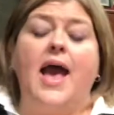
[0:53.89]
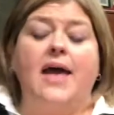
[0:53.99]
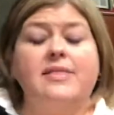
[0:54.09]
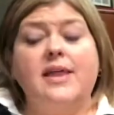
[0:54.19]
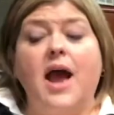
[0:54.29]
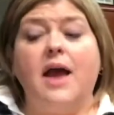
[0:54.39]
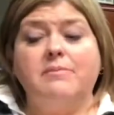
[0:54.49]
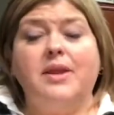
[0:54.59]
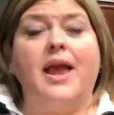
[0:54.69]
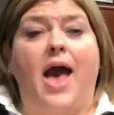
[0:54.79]
And then
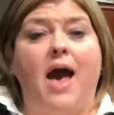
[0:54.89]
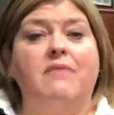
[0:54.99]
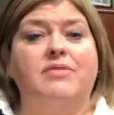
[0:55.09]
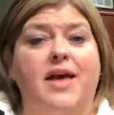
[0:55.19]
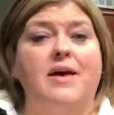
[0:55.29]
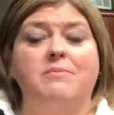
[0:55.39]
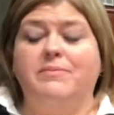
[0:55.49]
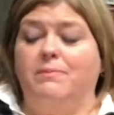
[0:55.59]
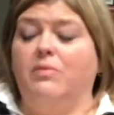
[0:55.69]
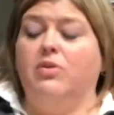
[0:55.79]
I'm going to have them
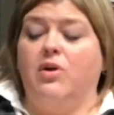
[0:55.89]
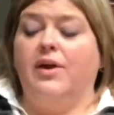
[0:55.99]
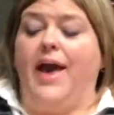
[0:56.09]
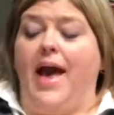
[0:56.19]
look